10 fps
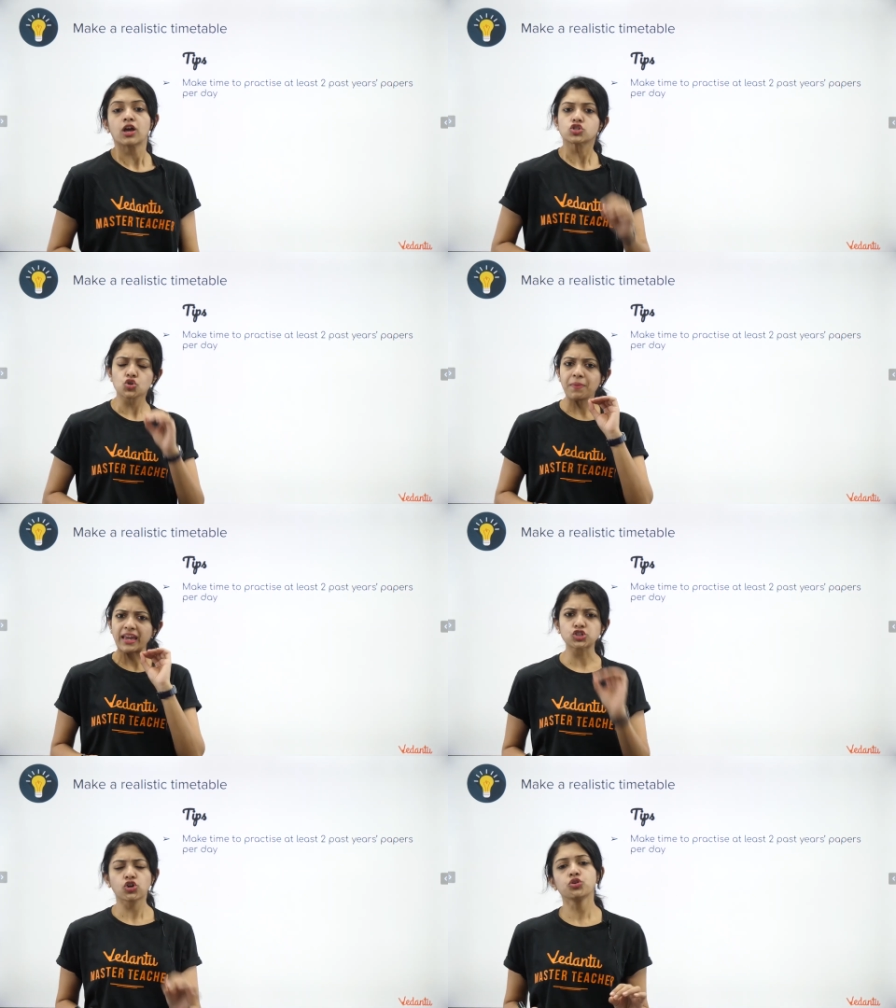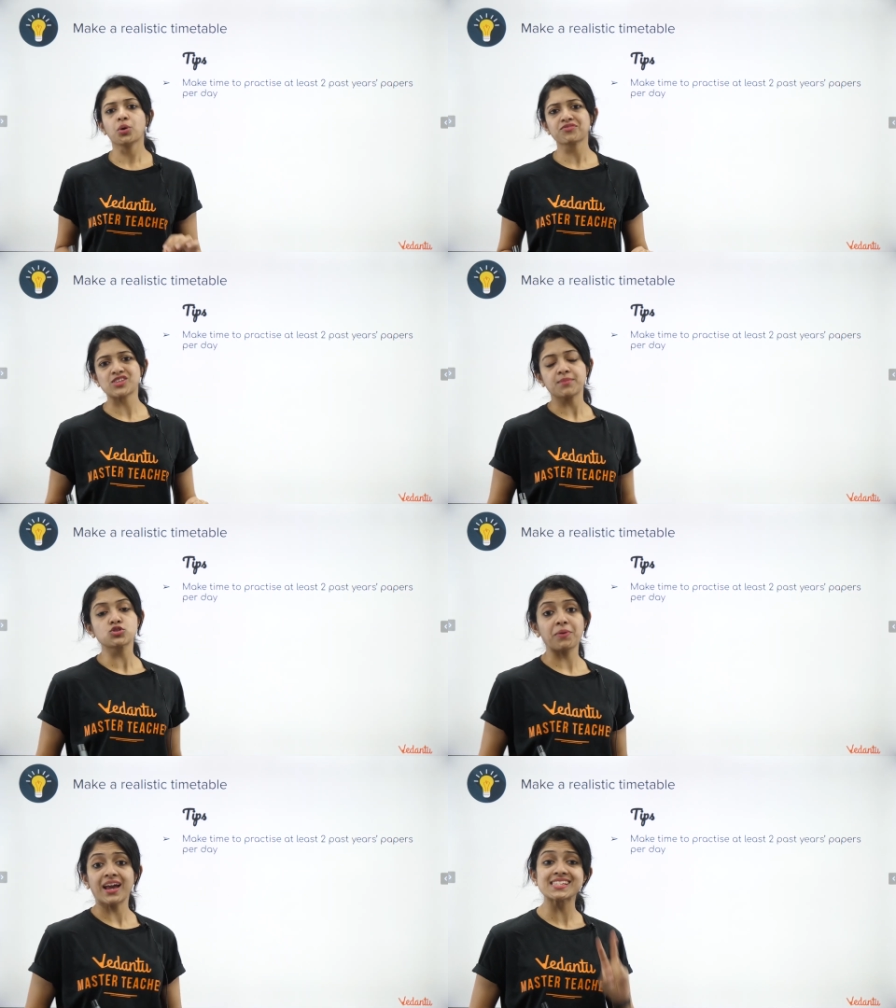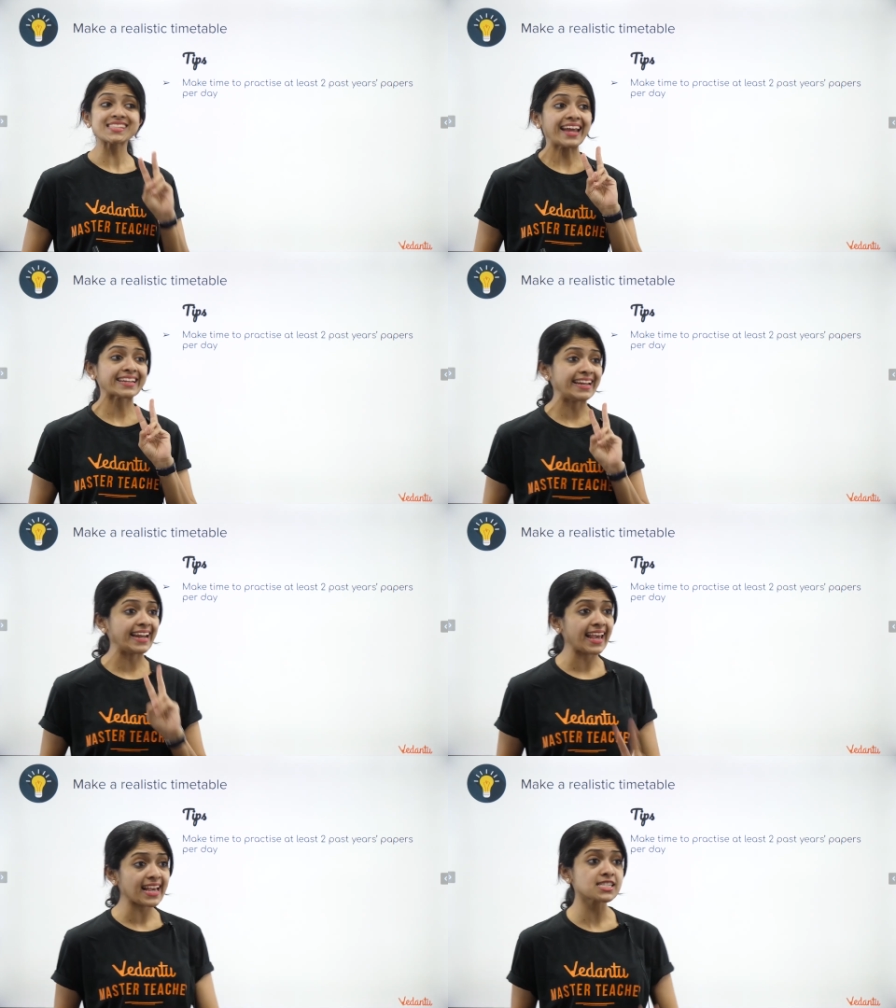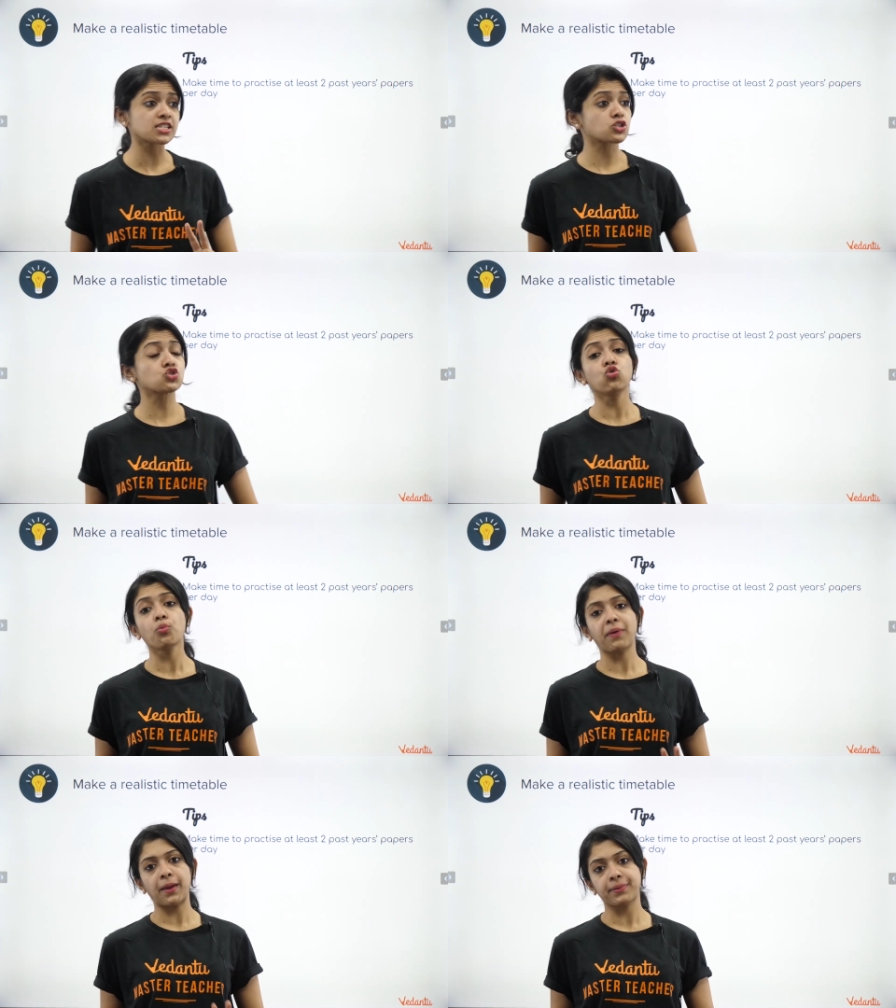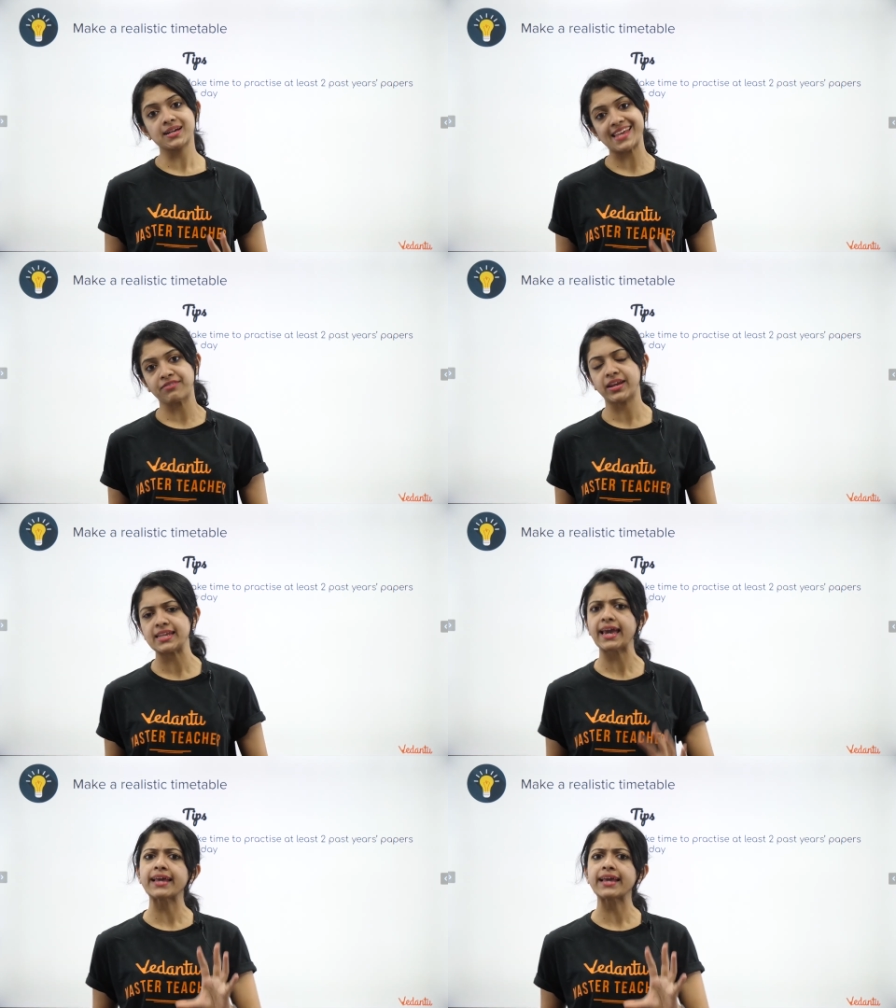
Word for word: So make sure you have time to practice at least 2 papers every day.